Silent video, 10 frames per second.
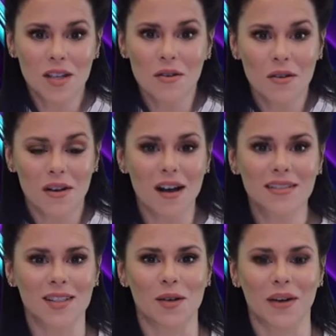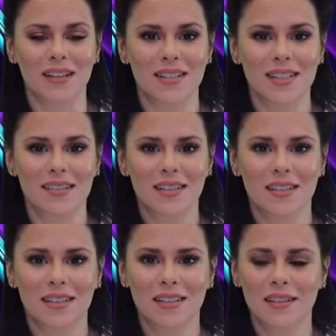zero consequence.
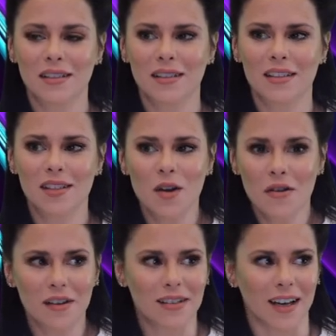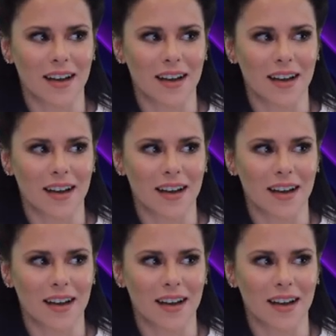It's all good,